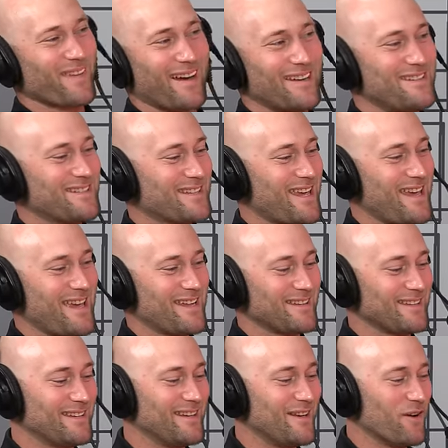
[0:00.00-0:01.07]
I just yeah.
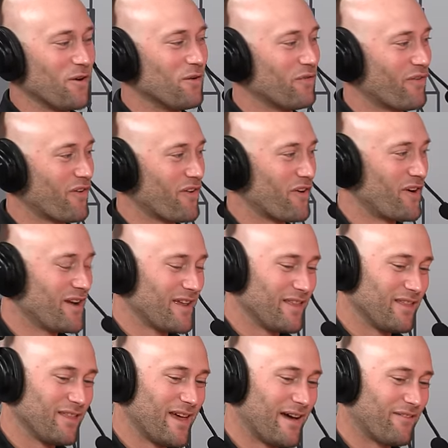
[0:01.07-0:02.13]
can't get over
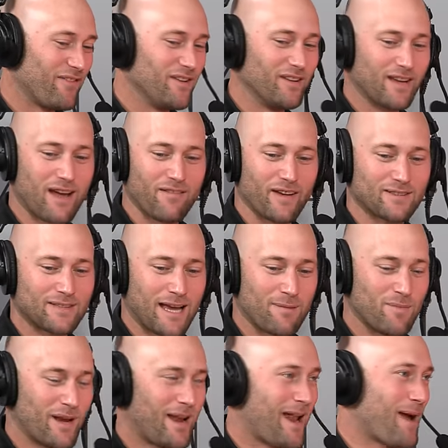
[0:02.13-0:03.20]
that feeling of
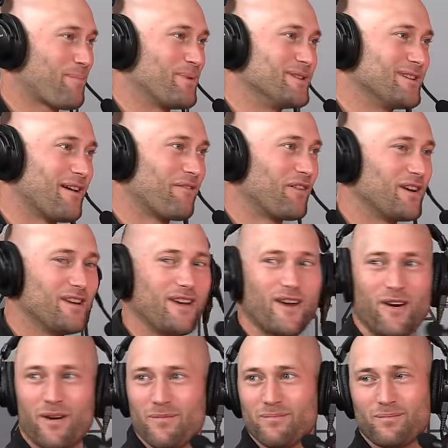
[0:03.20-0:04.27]
excitement. It happens every
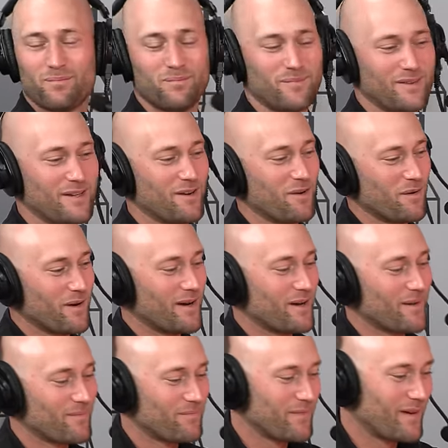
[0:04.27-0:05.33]
year. And, you know,
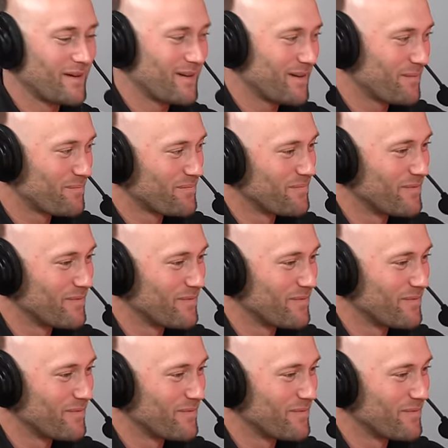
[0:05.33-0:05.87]
uh, uh,